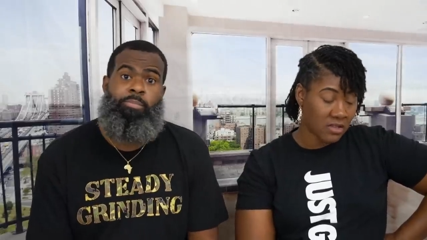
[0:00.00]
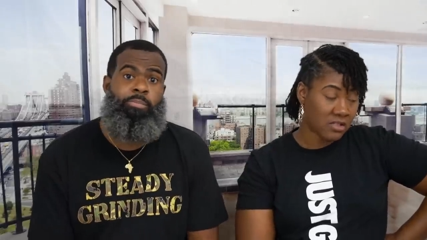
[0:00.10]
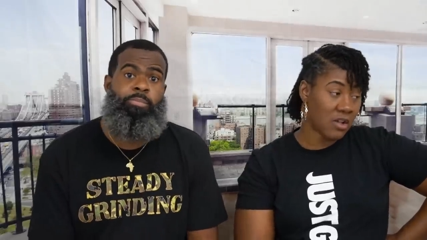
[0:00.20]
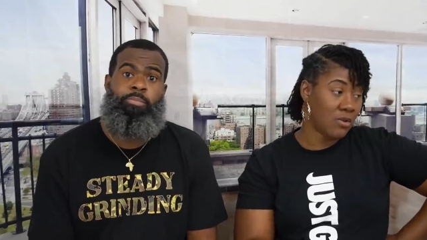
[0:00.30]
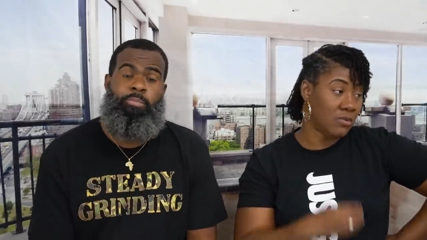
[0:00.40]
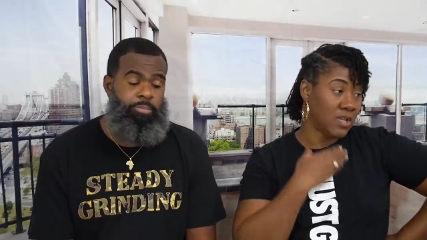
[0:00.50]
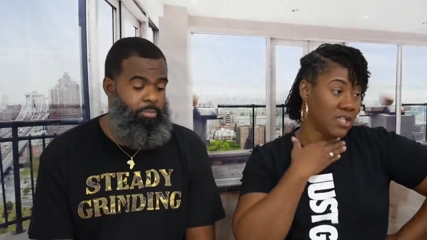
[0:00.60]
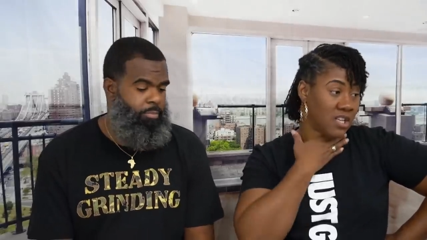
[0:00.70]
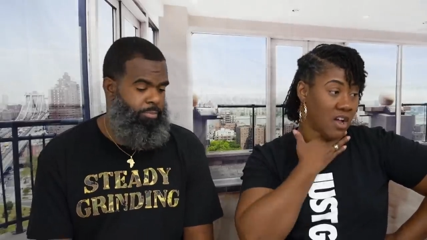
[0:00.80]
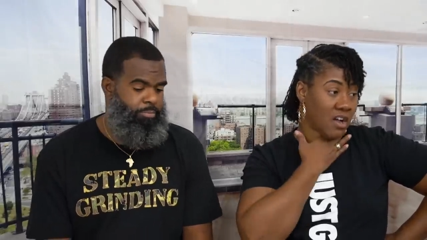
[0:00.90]
Speaker 1: So
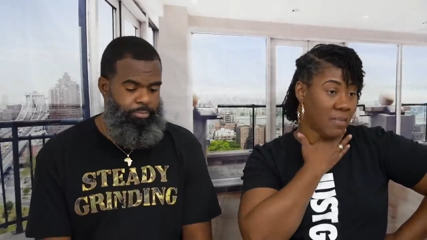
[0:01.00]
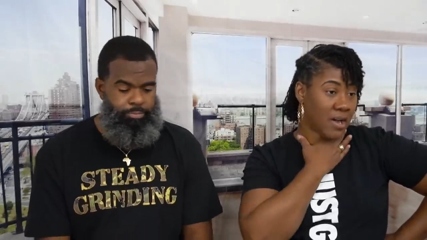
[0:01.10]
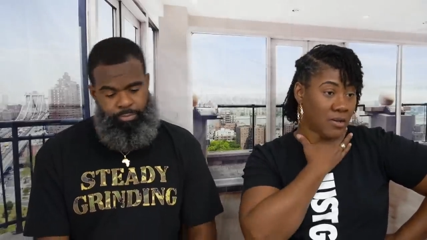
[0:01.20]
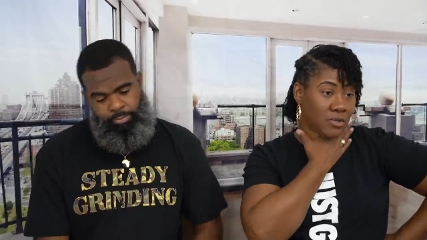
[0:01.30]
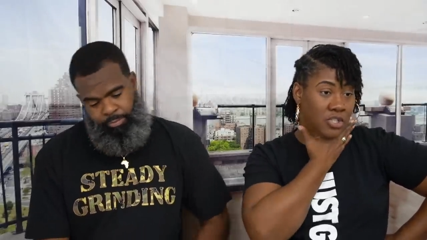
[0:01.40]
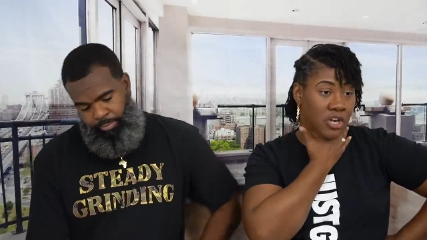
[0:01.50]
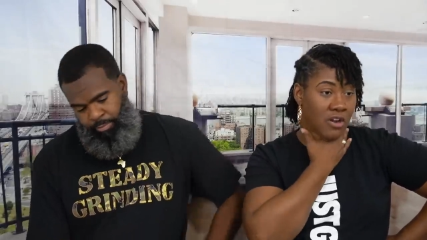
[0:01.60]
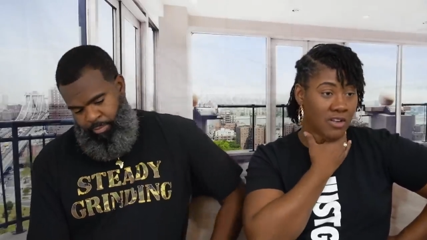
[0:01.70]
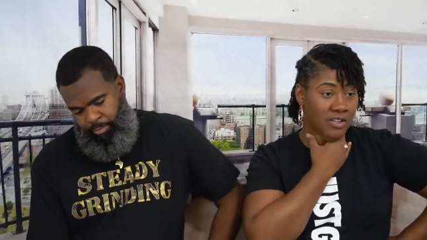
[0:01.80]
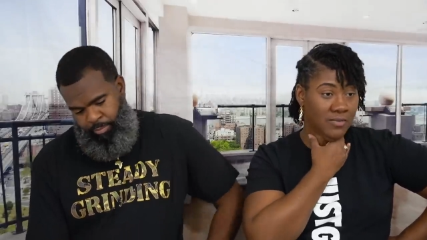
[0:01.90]
let's talk about
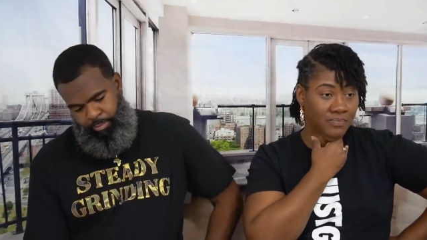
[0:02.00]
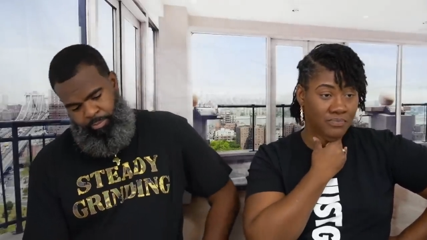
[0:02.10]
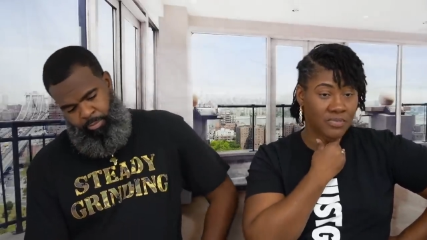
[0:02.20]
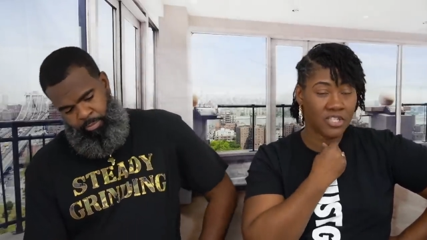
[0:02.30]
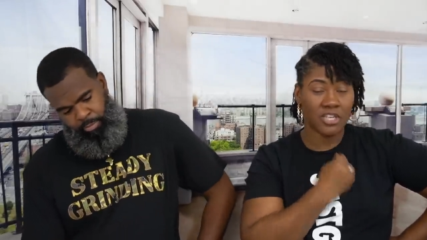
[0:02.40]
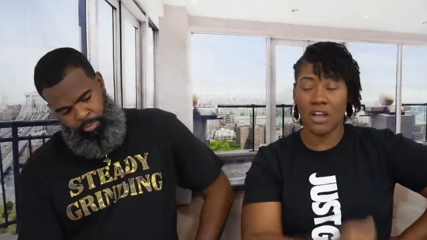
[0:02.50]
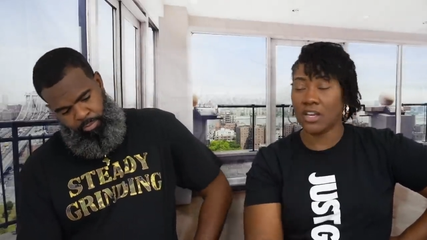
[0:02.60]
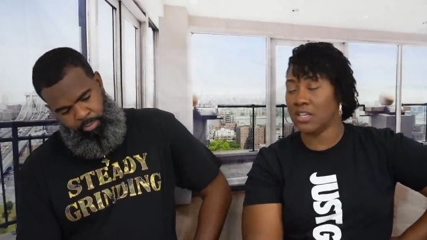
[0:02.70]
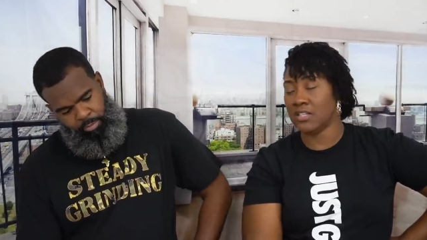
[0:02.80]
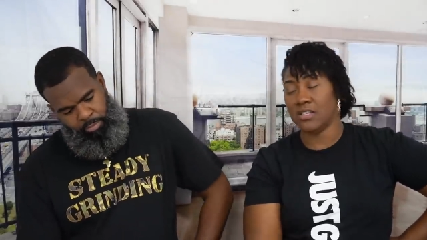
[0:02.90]
Charlotte.
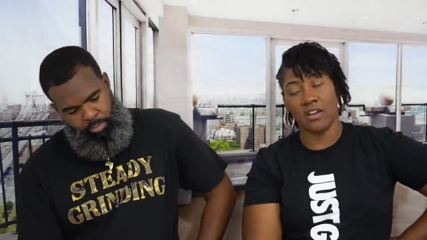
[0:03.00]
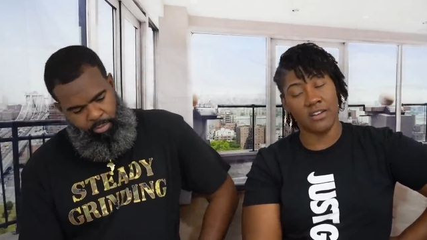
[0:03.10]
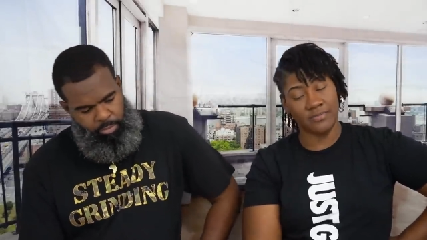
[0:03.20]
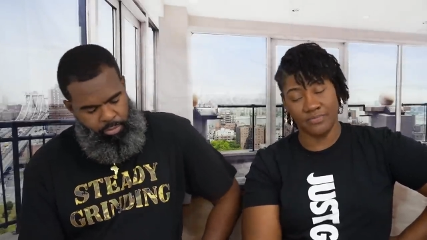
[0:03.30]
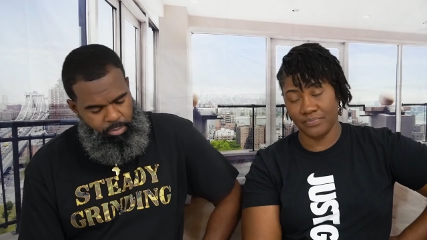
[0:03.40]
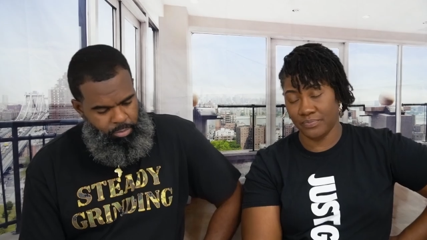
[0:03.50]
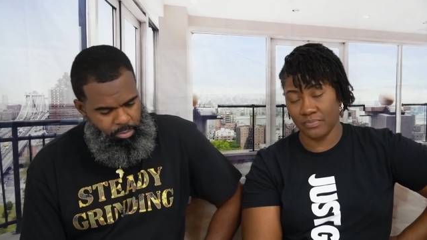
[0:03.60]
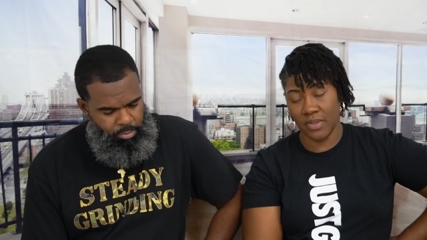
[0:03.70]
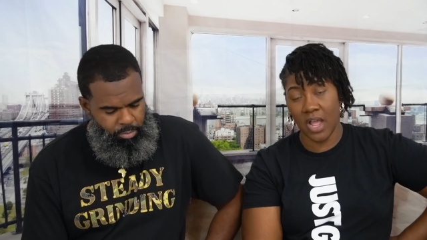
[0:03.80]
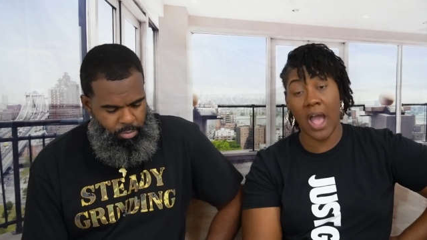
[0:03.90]
Charlotte is done.
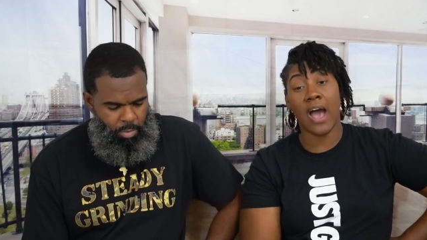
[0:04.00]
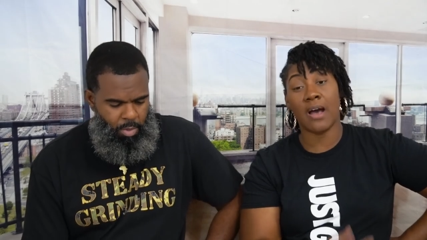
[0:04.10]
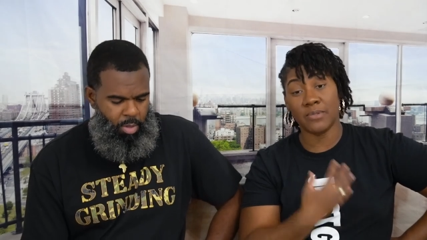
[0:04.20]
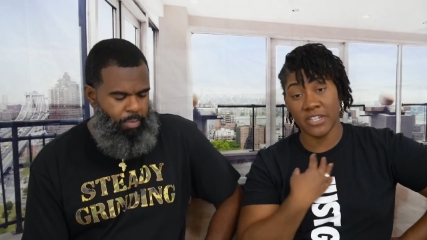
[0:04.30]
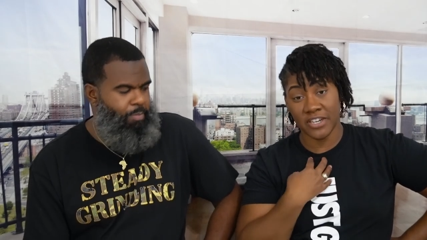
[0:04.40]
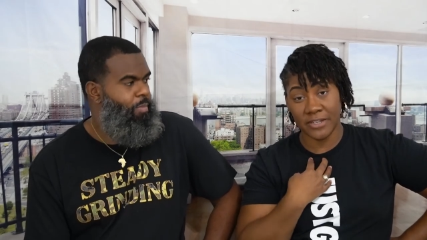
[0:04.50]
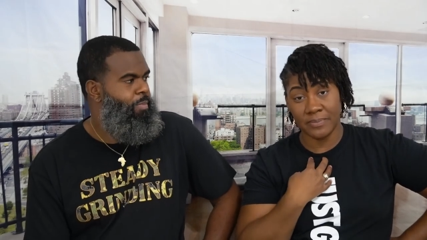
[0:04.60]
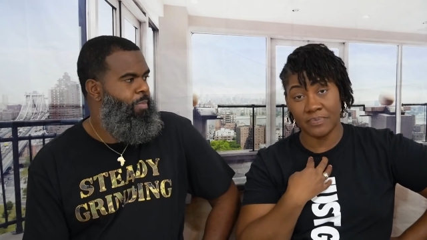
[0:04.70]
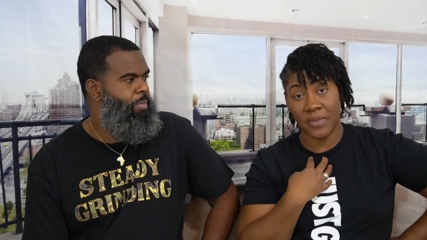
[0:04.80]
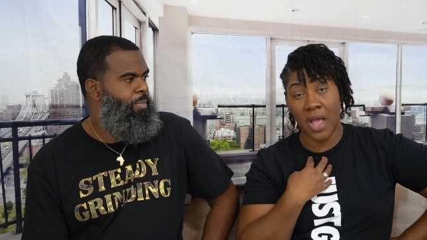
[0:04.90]
I'm done.
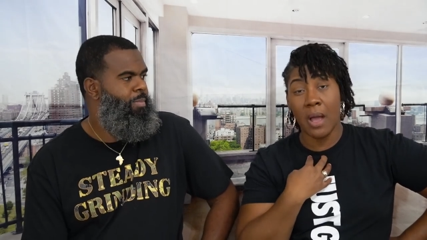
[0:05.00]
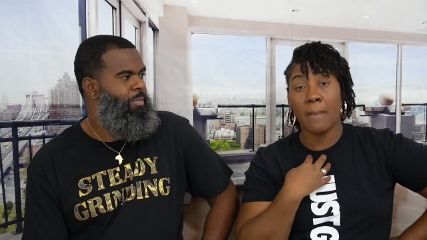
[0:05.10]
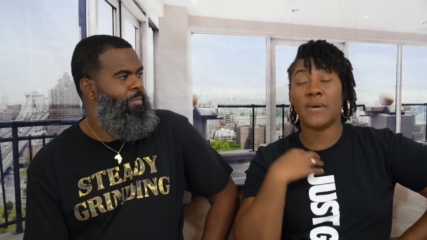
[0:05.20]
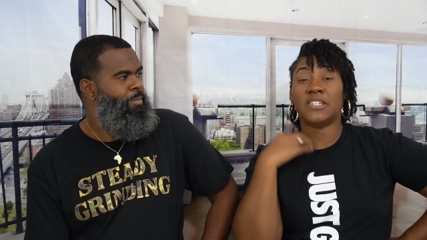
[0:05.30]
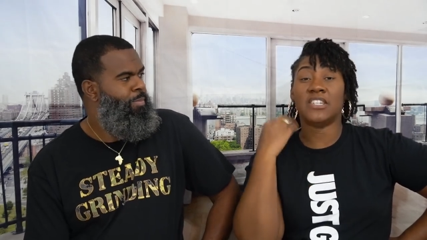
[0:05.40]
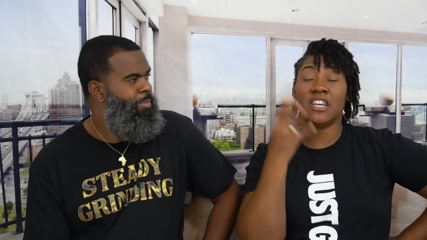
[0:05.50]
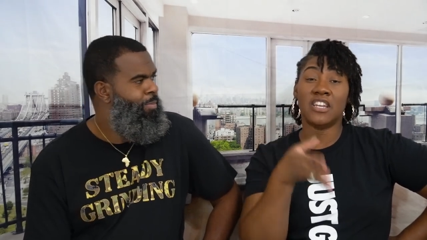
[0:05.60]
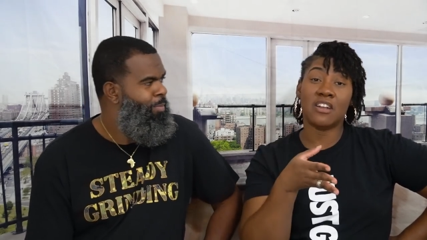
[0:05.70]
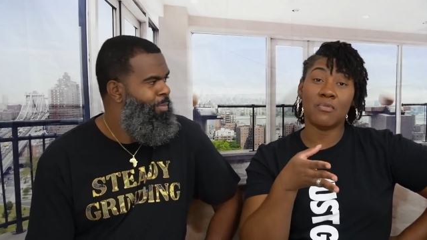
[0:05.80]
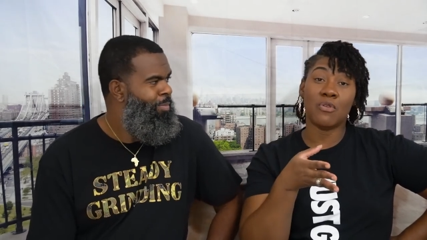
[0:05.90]
But she
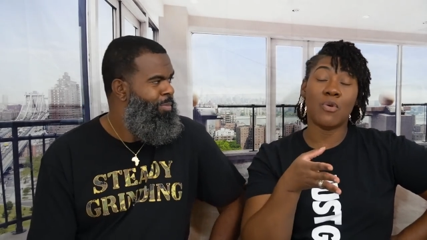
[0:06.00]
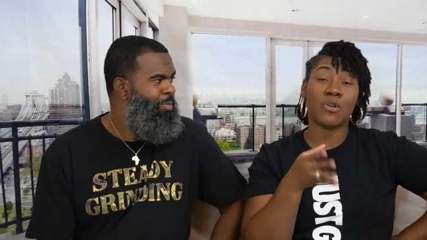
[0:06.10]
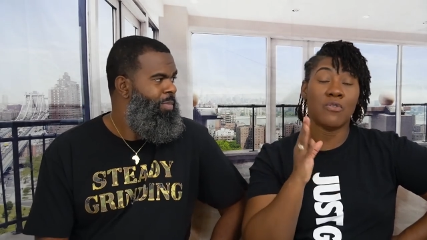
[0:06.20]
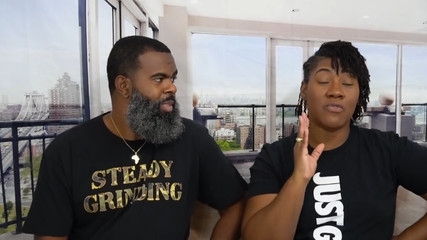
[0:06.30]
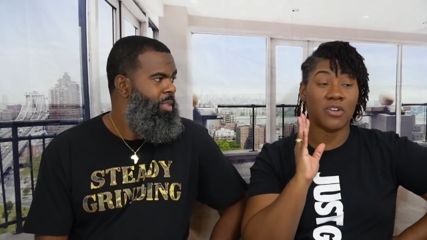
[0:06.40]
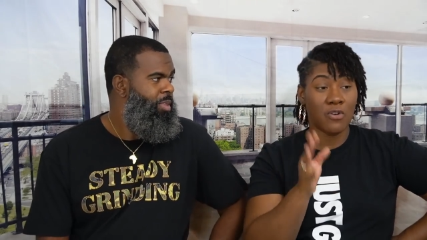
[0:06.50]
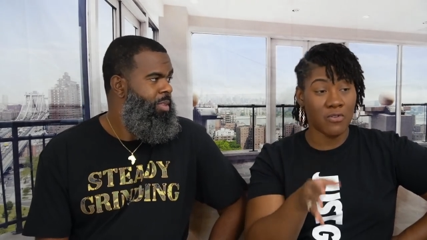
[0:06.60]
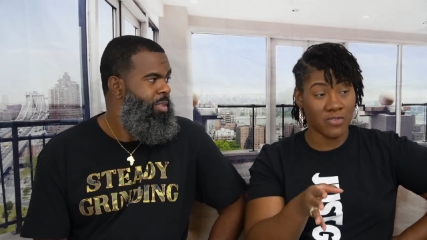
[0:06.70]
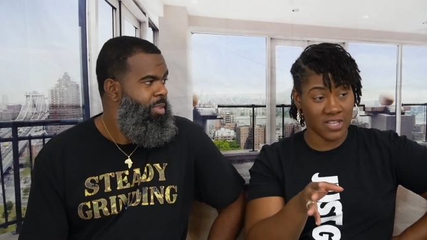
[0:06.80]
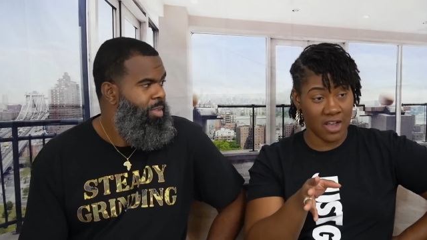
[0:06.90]
ended up going over
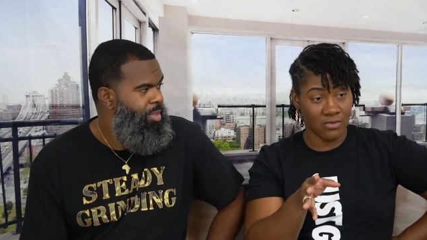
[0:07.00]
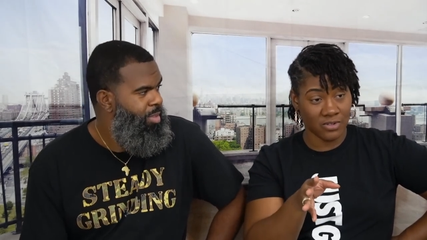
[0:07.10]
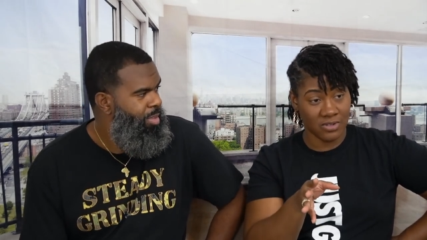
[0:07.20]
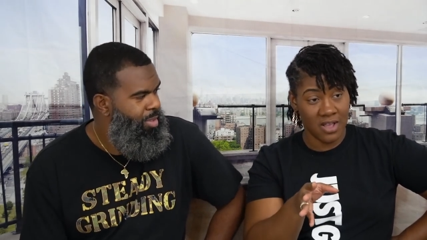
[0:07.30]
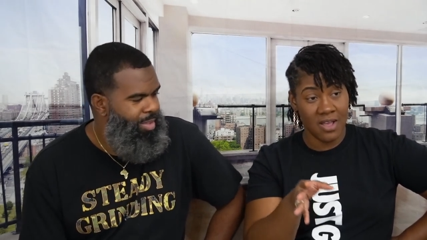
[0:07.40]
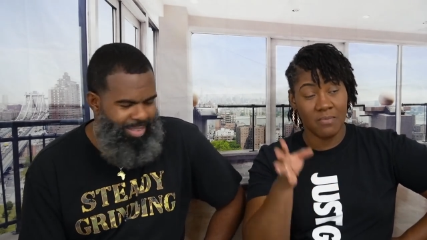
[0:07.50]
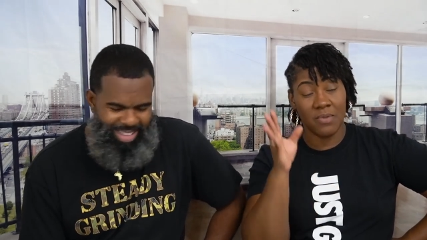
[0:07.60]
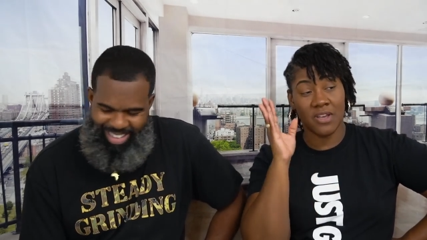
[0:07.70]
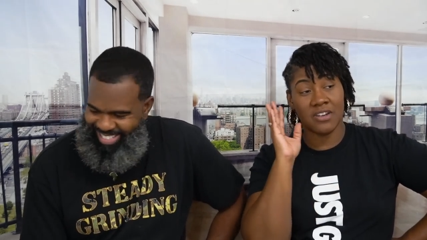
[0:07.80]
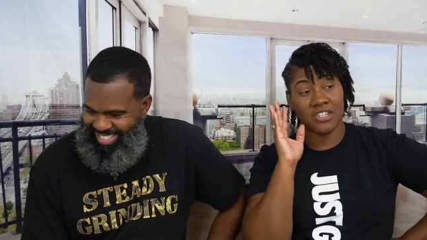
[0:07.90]
Nova's house
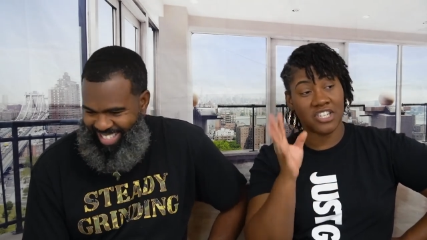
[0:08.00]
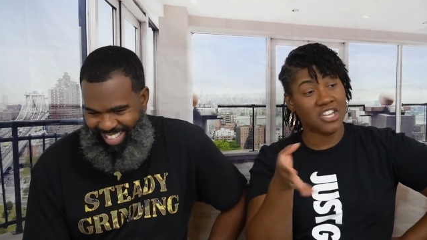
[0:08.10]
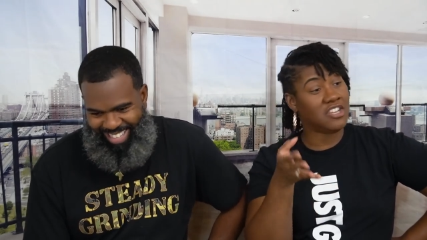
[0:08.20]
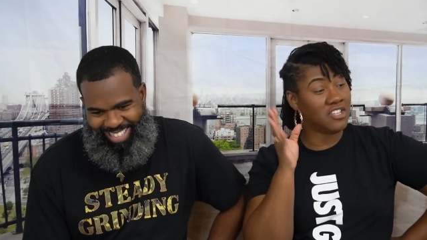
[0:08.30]
because she